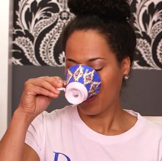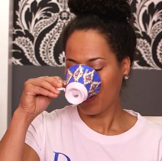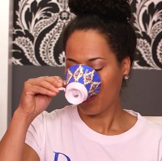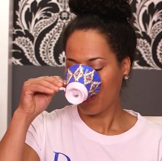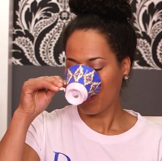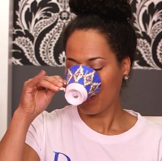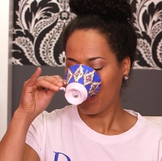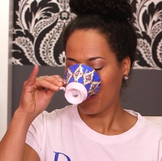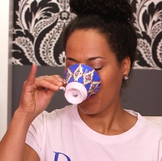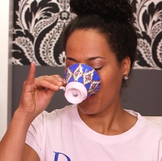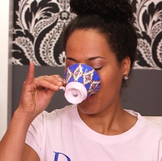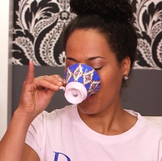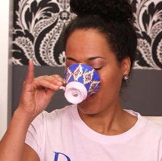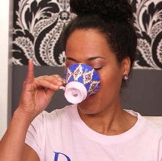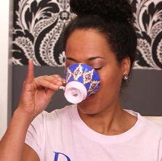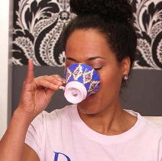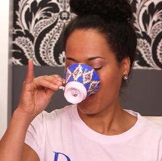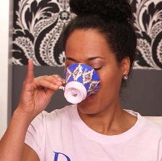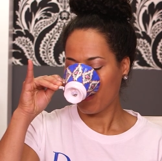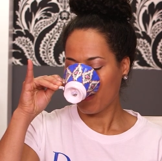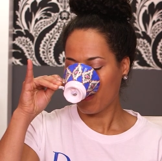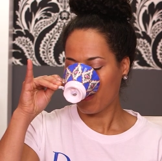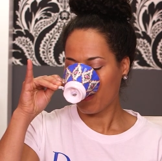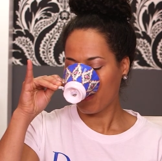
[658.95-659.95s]

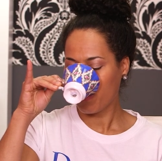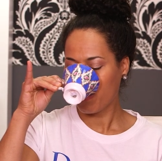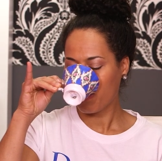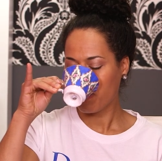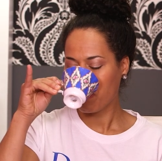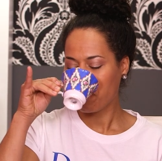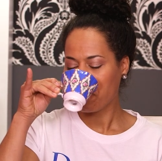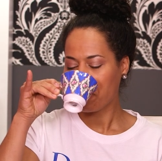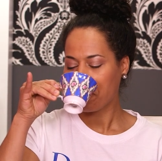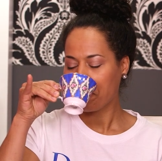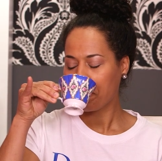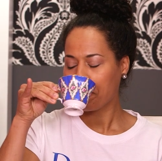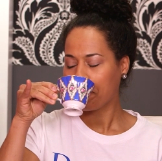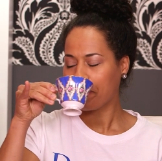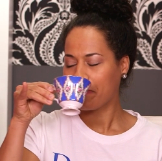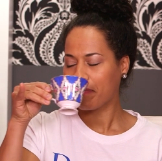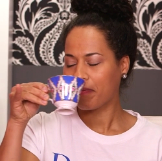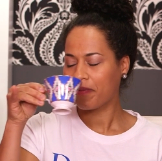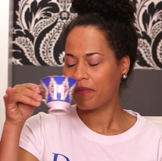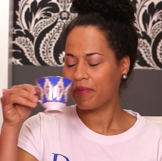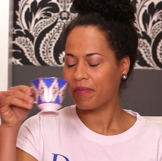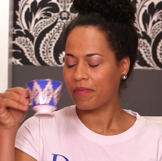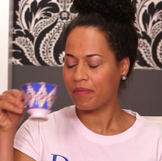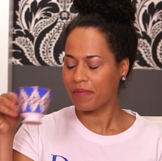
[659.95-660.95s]

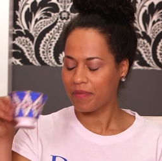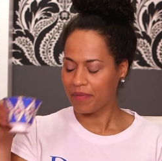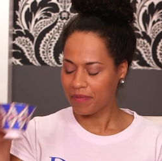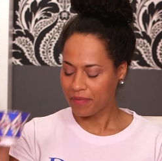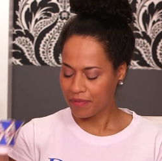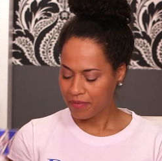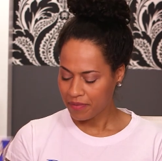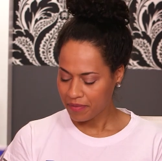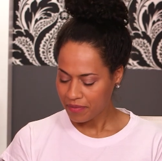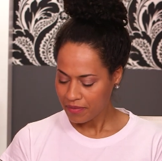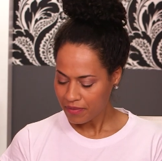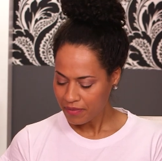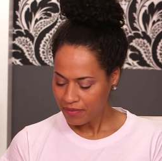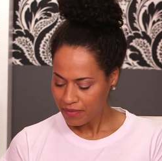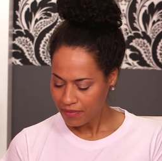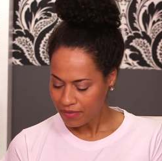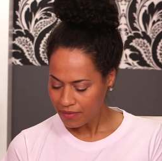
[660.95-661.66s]
No one is speaking in this clip.